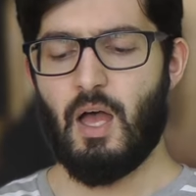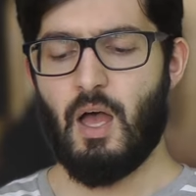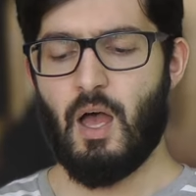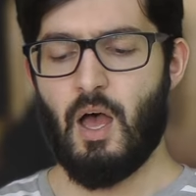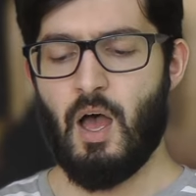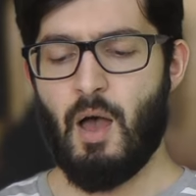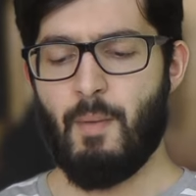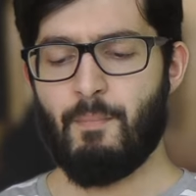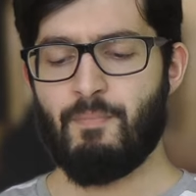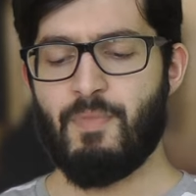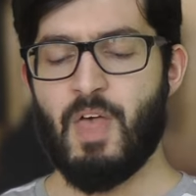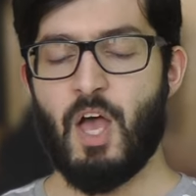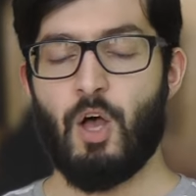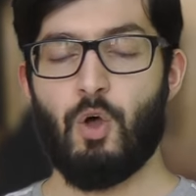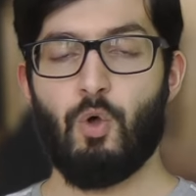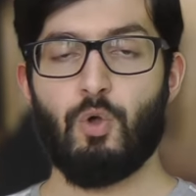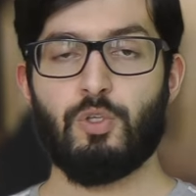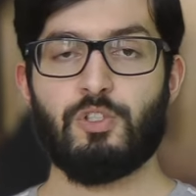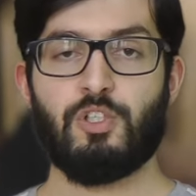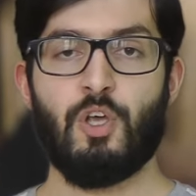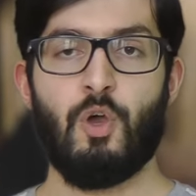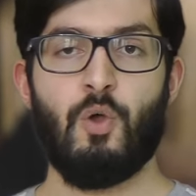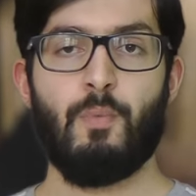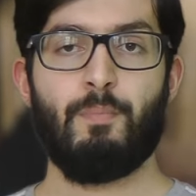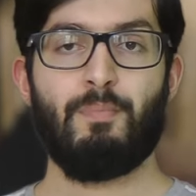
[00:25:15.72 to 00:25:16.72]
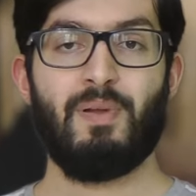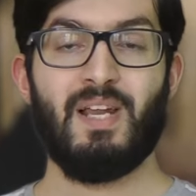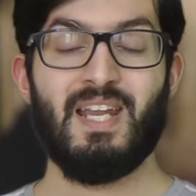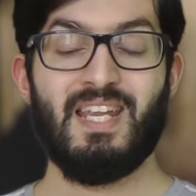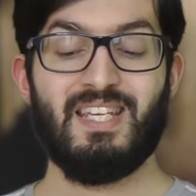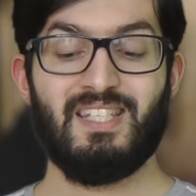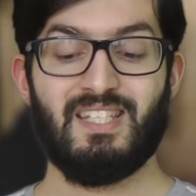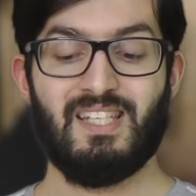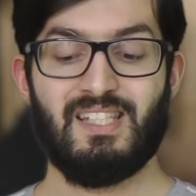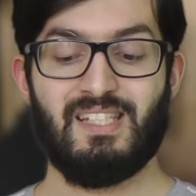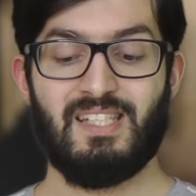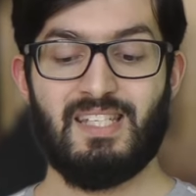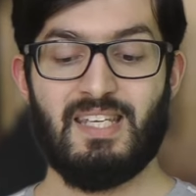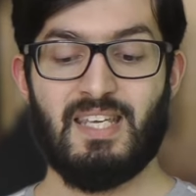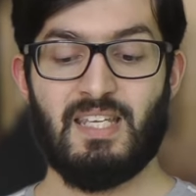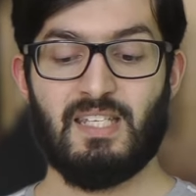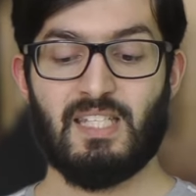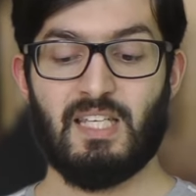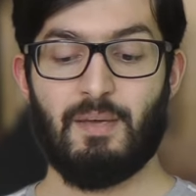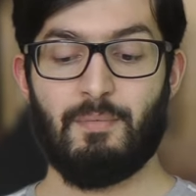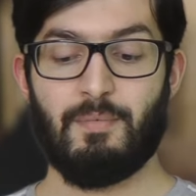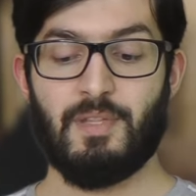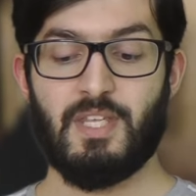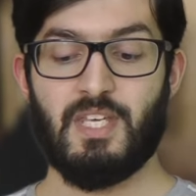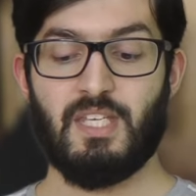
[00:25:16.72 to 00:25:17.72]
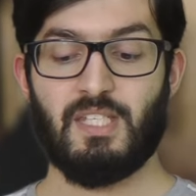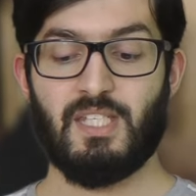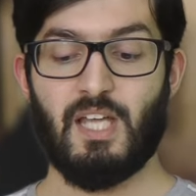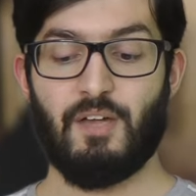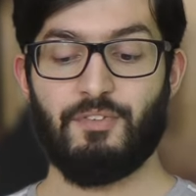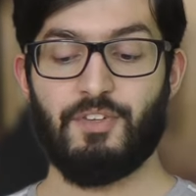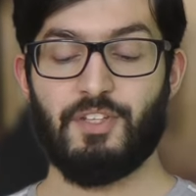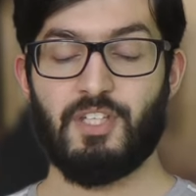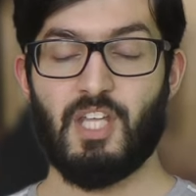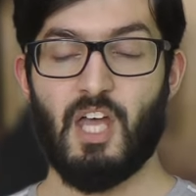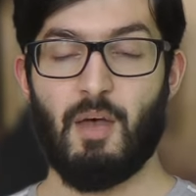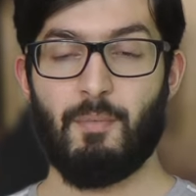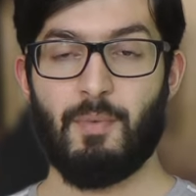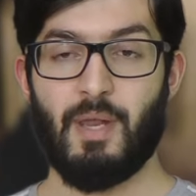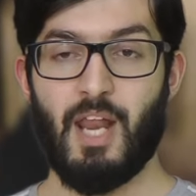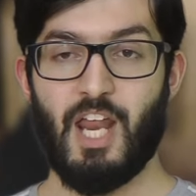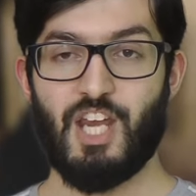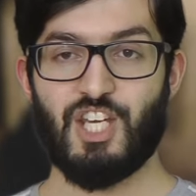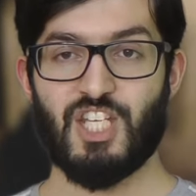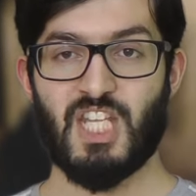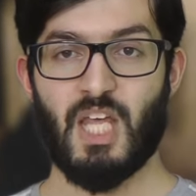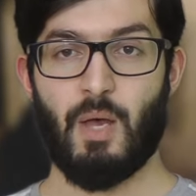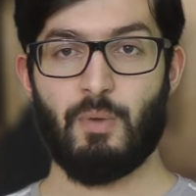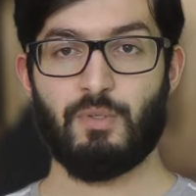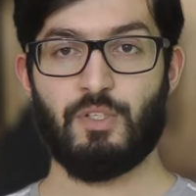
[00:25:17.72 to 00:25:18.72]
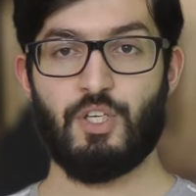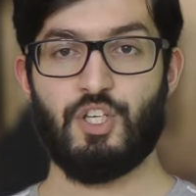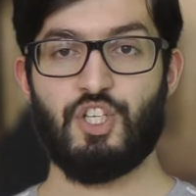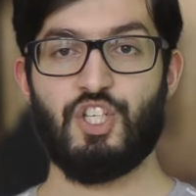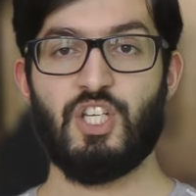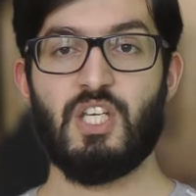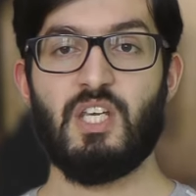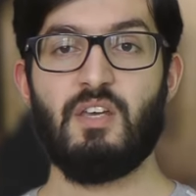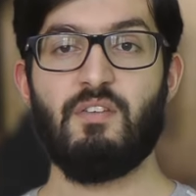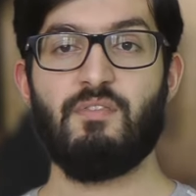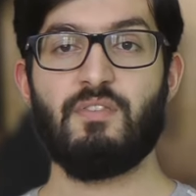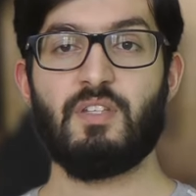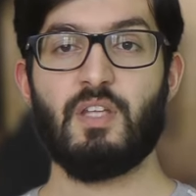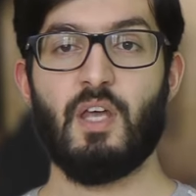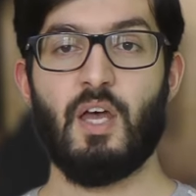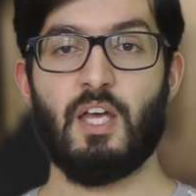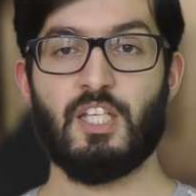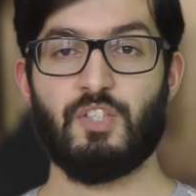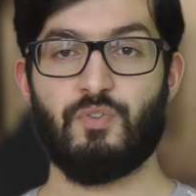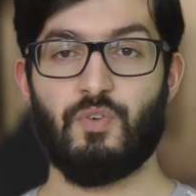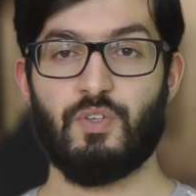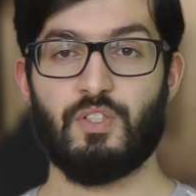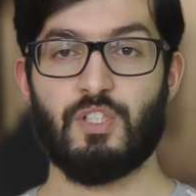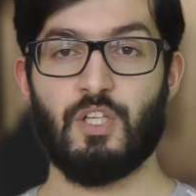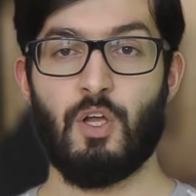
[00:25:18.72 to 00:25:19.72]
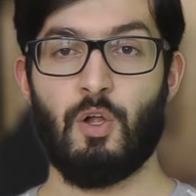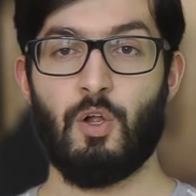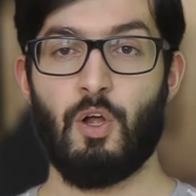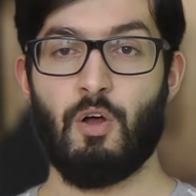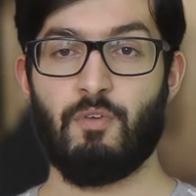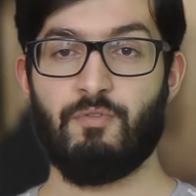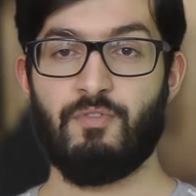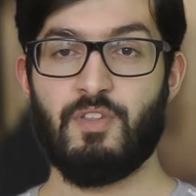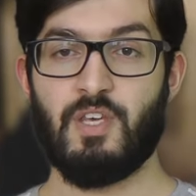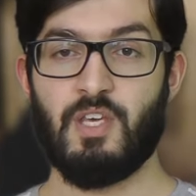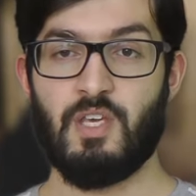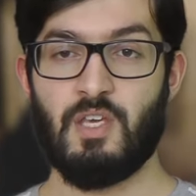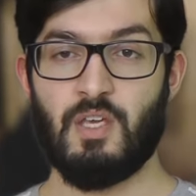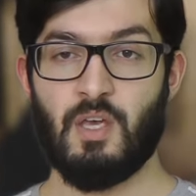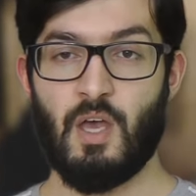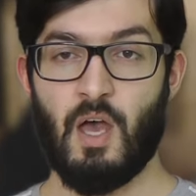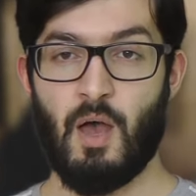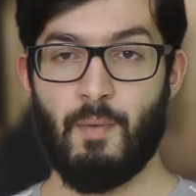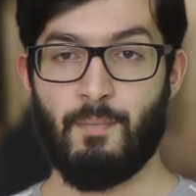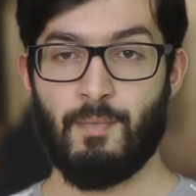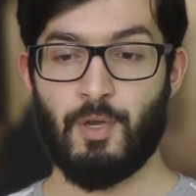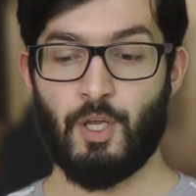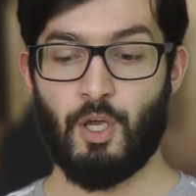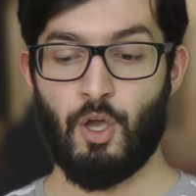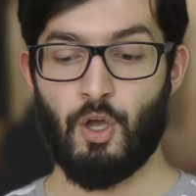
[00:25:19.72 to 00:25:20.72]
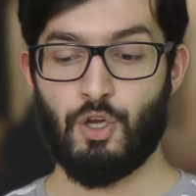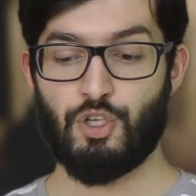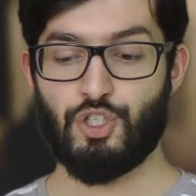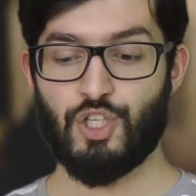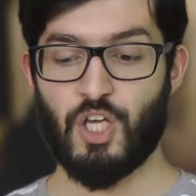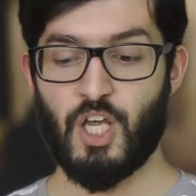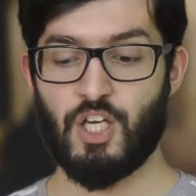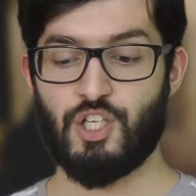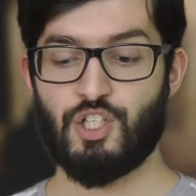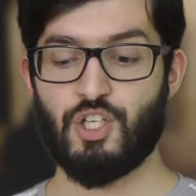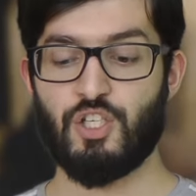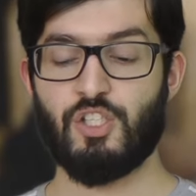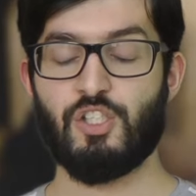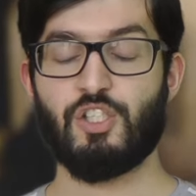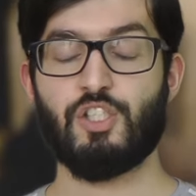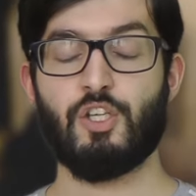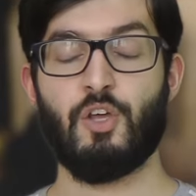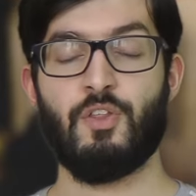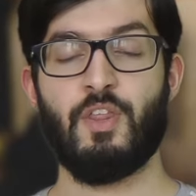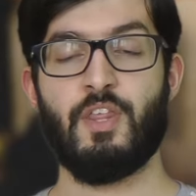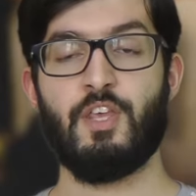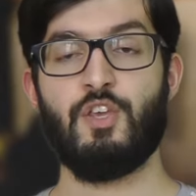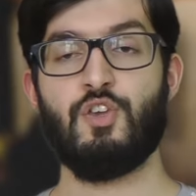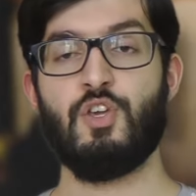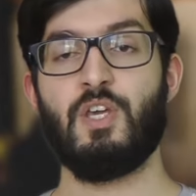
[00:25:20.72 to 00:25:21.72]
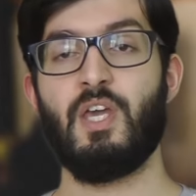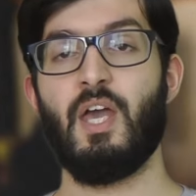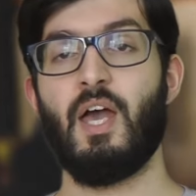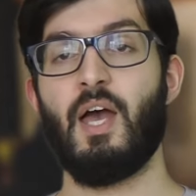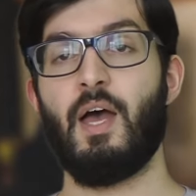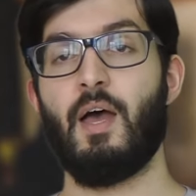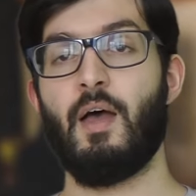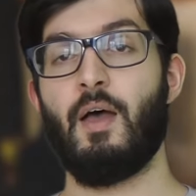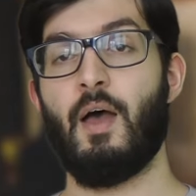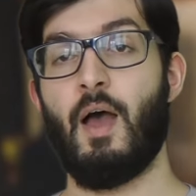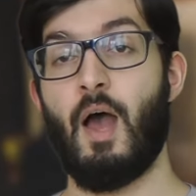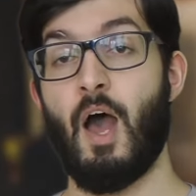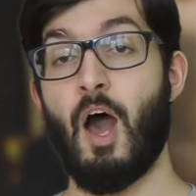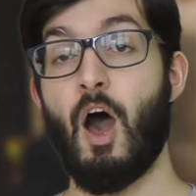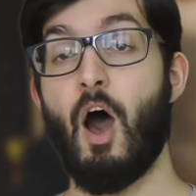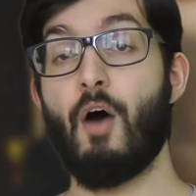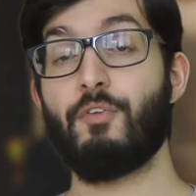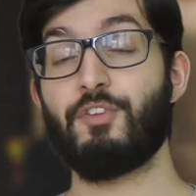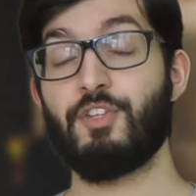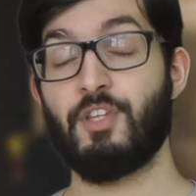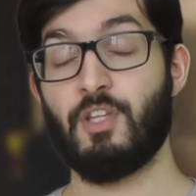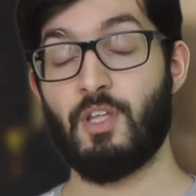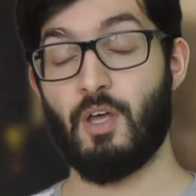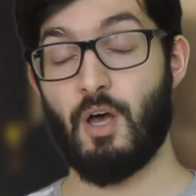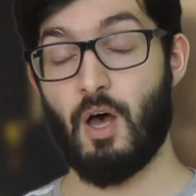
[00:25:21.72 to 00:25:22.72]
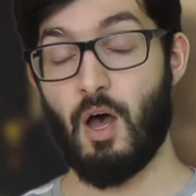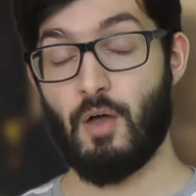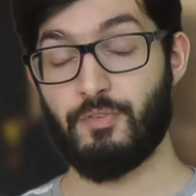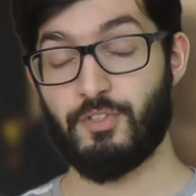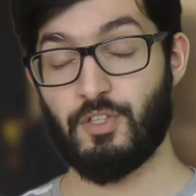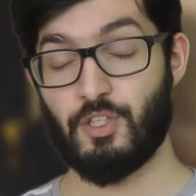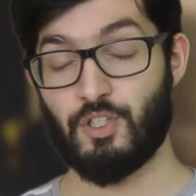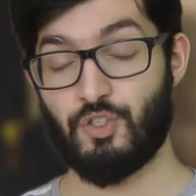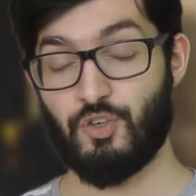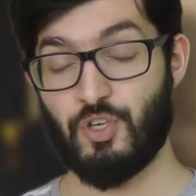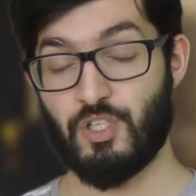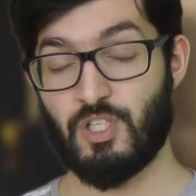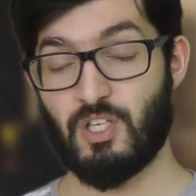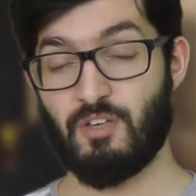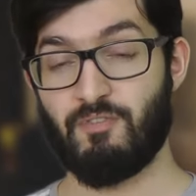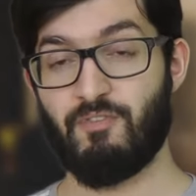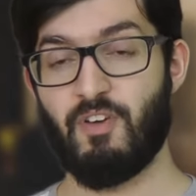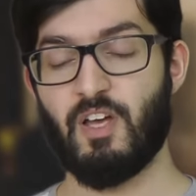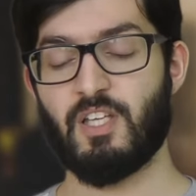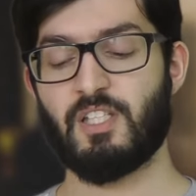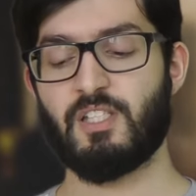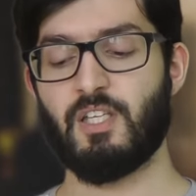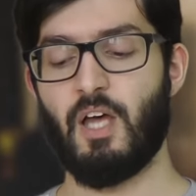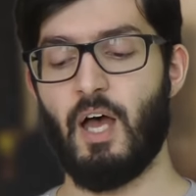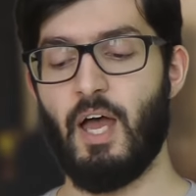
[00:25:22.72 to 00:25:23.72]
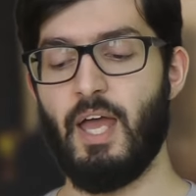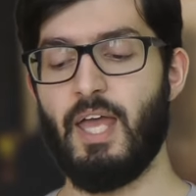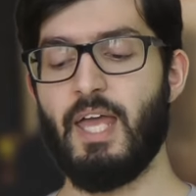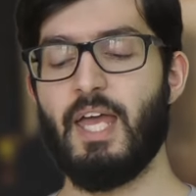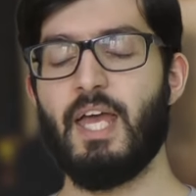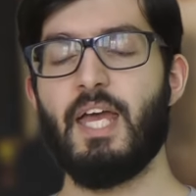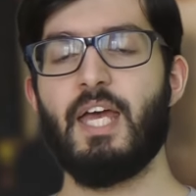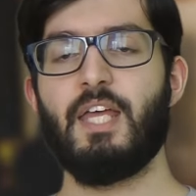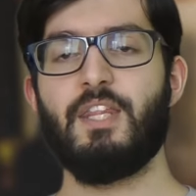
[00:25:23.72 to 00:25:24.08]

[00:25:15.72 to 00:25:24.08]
They're also pleased to see some of the self-determination that was achieved as a result of the negotiations, so that you get, after the Treaty of Versailles,